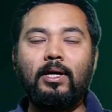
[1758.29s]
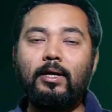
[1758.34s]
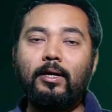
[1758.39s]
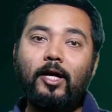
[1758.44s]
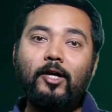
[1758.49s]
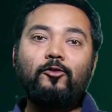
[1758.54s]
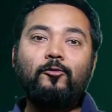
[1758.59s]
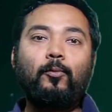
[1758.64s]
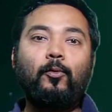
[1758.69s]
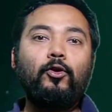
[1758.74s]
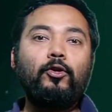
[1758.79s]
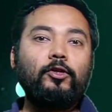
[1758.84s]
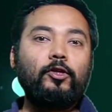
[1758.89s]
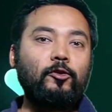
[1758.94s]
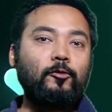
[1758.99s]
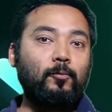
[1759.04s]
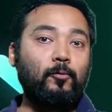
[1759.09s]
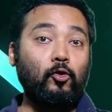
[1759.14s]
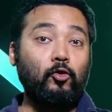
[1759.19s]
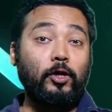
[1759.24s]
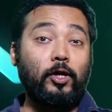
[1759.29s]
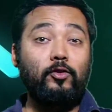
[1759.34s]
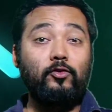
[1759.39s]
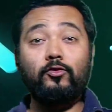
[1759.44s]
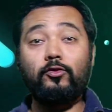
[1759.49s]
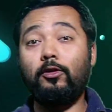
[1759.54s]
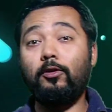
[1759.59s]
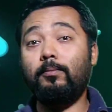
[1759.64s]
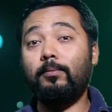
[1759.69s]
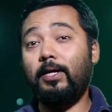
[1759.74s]
Next point is
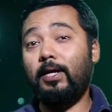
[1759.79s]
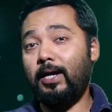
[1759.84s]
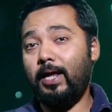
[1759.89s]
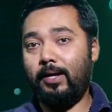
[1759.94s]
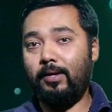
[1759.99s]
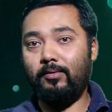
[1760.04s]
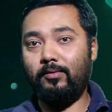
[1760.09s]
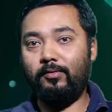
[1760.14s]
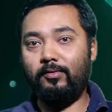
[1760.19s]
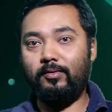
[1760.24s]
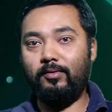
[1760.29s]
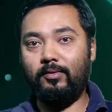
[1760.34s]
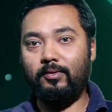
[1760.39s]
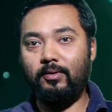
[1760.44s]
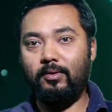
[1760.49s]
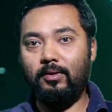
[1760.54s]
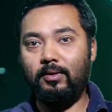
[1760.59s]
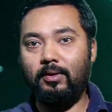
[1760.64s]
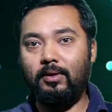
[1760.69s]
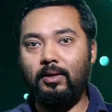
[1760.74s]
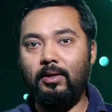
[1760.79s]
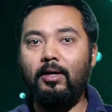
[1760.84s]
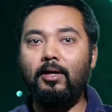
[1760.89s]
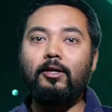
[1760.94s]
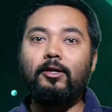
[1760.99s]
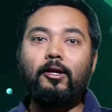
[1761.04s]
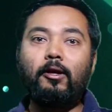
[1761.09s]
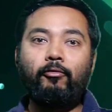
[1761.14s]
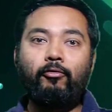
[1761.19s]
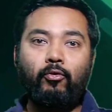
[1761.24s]
protection of the lens.
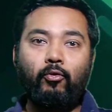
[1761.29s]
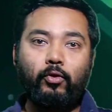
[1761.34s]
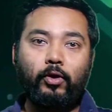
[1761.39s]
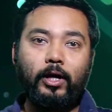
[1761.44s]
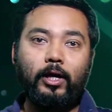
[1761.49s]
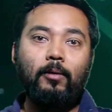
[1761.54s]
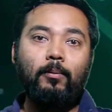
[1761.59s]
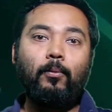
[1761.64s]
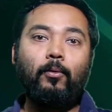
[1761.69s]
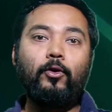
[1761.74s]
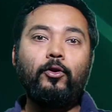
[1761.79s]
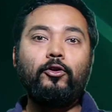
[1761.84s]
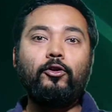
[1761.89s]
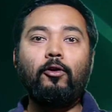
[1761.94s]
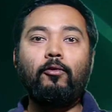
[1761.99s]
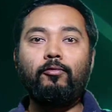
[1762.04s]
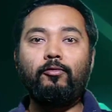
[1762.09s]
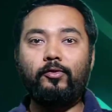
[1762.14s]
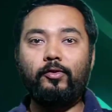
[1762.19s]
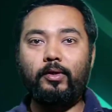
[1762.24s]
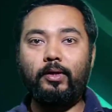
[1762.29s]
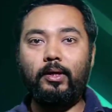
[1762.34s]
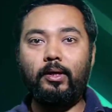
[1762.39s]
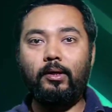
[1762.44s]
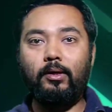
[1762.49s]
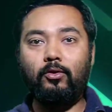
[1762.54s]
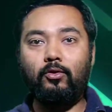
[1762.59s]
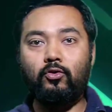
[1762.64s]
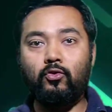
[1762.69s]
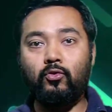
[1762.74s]
The focal point of
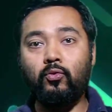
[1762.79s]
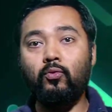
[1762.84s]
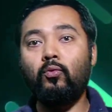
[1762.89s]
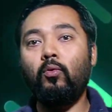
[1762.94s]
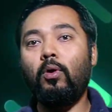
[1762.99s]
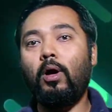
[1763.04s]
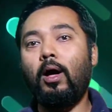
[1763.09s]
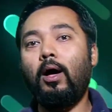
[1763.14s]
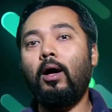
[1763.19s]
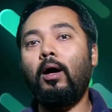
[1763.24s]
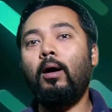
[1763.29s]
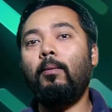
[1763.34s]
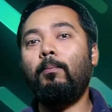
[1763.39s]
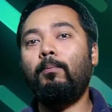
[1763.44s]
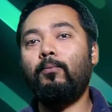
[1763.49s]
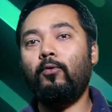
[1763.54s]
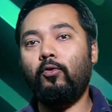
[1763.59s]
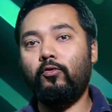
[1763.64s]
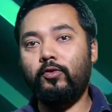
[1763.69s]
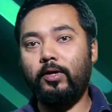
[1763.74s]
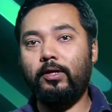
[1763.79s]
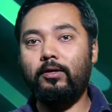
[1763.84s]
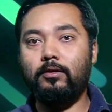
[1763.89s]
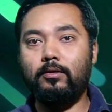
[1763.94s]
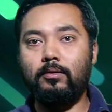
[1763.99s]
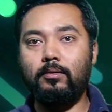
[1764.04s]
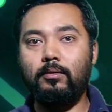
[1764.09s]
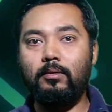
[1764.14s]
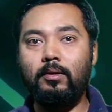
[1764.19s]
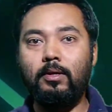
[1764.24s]
seeing through a
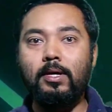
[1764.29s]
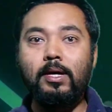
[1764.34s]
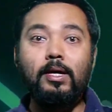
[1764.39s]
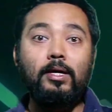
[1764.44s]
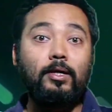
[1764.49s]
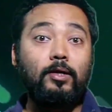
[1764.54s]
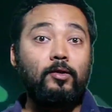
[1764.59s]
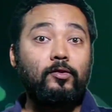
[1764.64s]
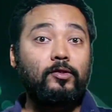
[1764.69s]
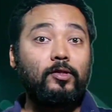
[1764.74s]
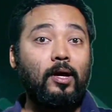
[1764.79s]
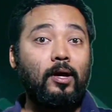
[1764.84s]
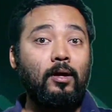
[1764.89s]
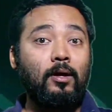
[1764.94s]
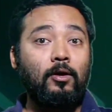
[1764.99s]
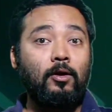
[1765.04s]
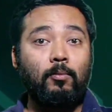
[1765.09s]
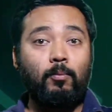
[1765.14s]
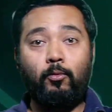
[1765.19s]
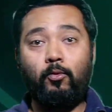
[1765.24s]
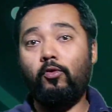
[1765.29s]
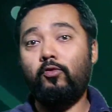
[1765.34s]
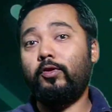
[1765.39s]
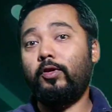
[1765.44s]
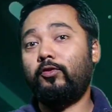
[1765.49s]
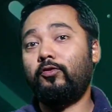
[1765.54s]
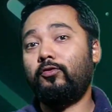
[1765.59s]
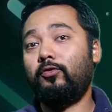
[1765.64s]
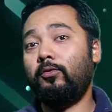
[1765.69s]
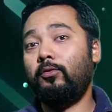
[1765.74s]
projector is the
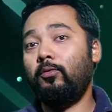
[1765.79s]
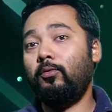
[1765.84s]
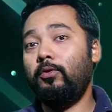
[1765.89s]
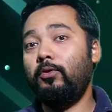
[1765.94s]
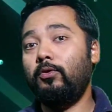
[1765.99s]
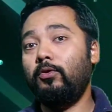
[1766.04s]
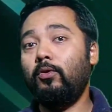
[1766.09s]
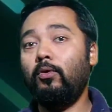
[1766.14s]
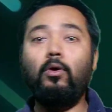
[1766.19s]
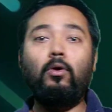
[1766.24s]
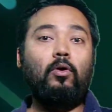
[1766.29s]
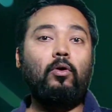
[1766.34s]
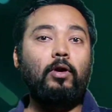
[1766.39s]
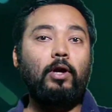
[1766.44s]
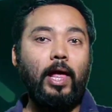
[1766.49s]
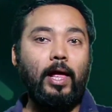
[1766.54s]
projection window or